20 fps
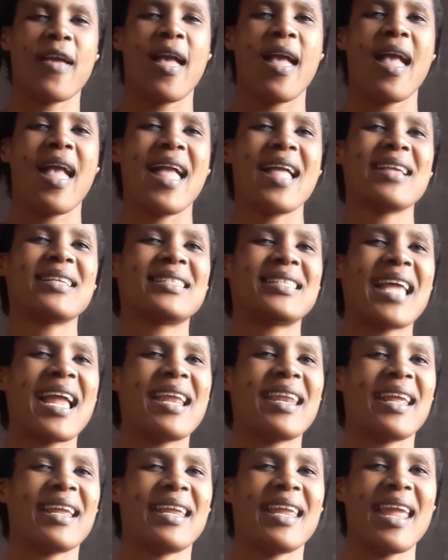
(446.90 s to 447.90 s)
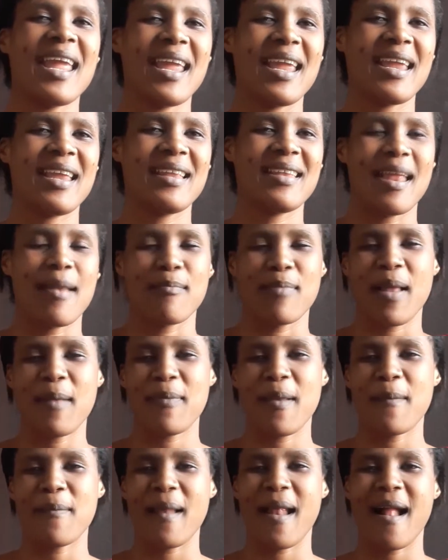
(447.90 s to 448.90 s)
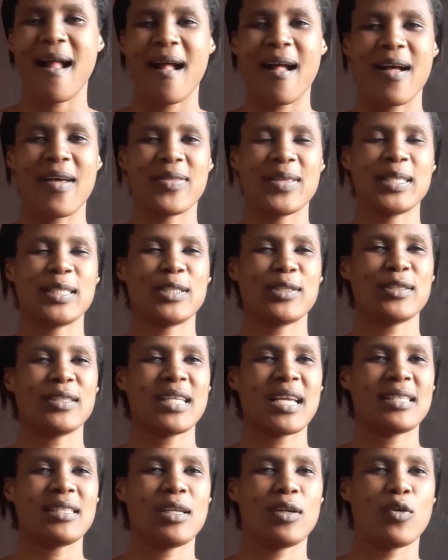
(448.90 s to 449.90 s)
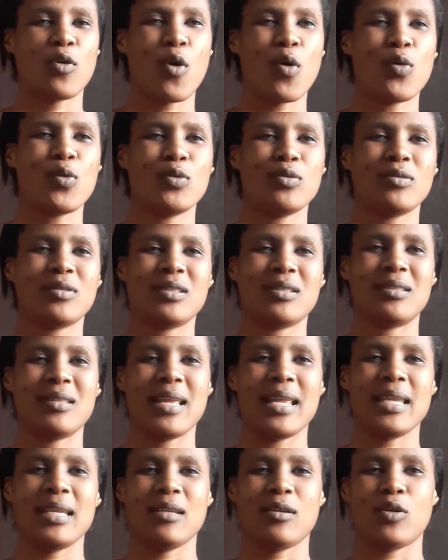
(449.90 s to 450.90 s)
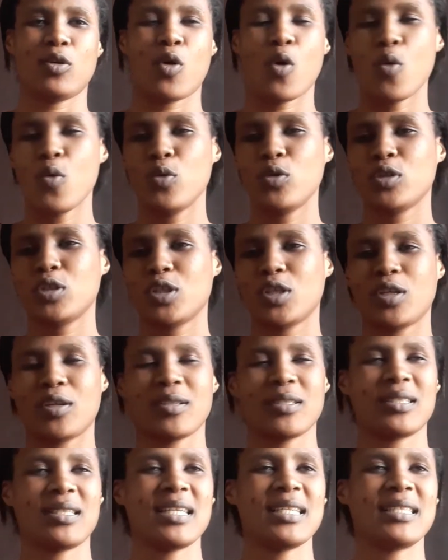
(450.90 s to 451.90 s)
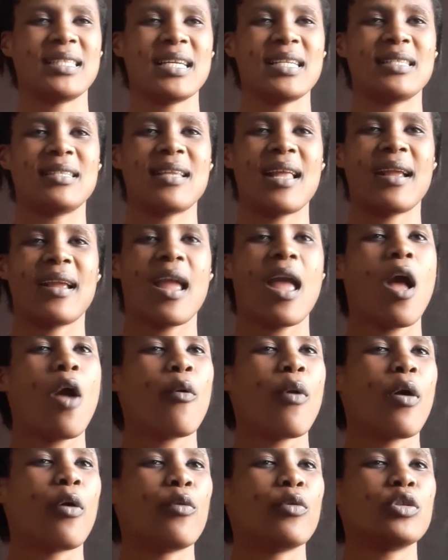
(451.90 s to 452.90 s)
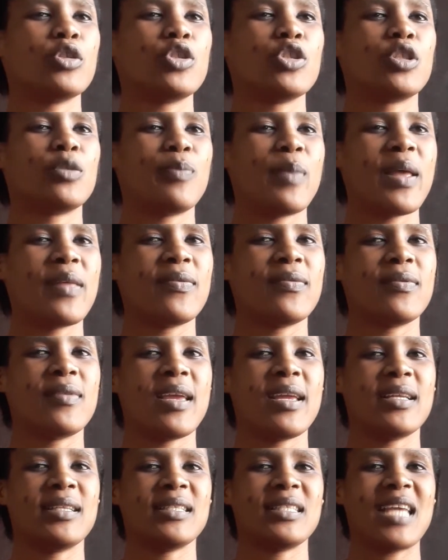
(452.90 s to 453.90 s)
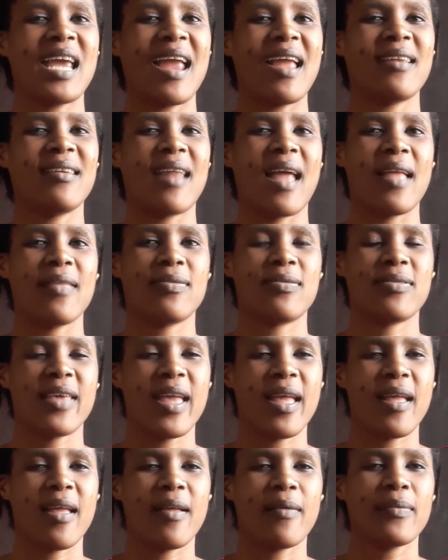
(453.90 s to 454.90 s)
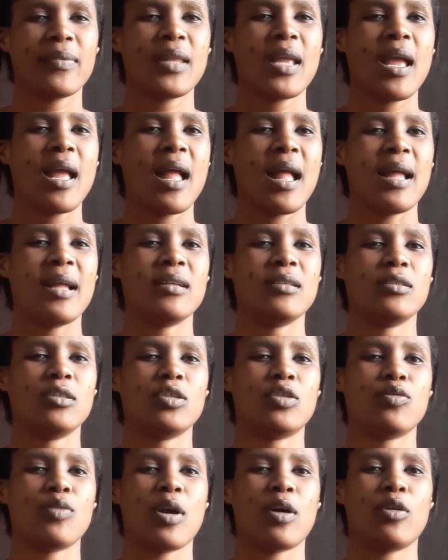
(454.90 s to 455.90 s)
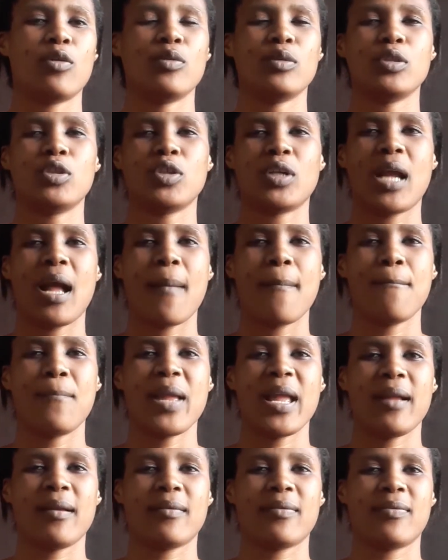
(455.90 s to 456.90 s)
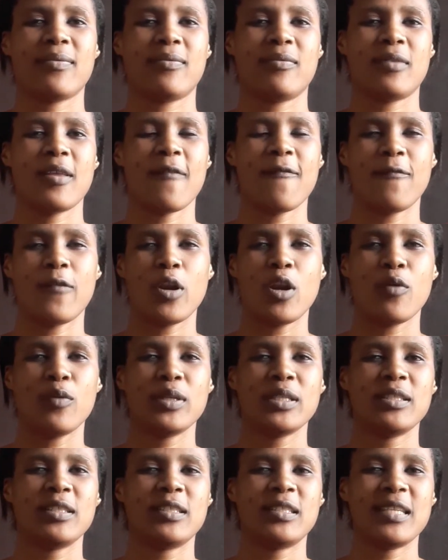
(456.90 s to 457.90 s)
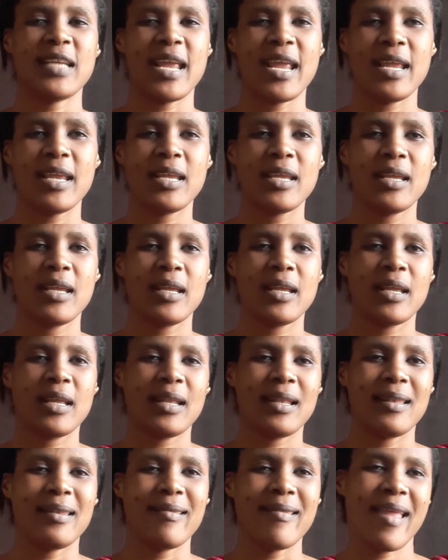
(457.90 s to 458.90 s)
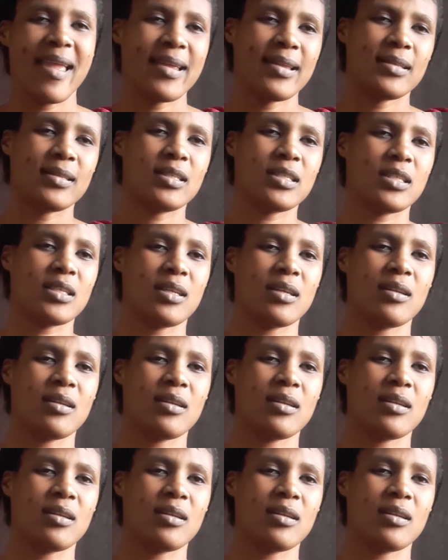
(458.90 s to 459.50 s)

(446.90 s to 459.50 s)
her side again, and blah blah blah. They slaughtered the goat. They cooked because they said like we are going to spend the entire night there, and we are going to come back the following day late